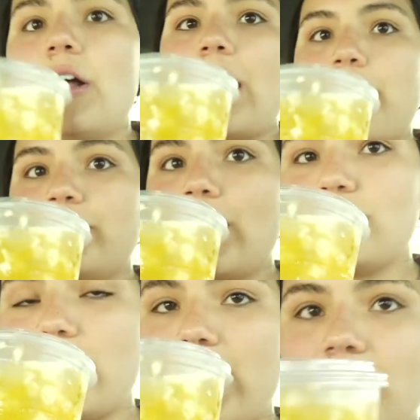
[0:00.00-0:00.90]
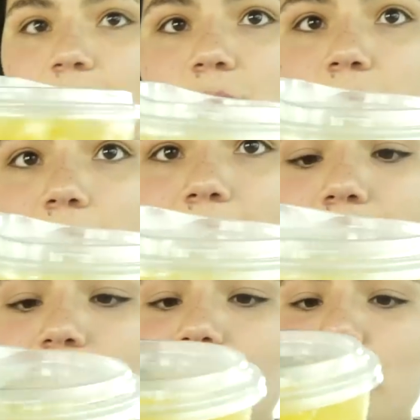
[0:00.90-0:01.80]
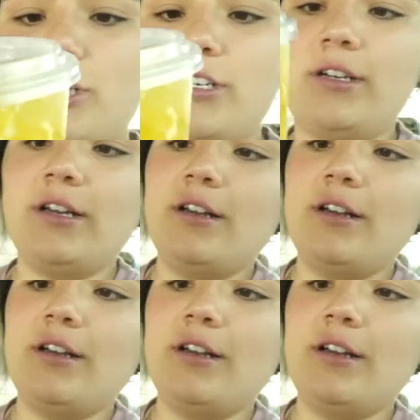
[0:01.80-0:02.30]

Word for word: Okay, I'm trying the pumpkin refresher.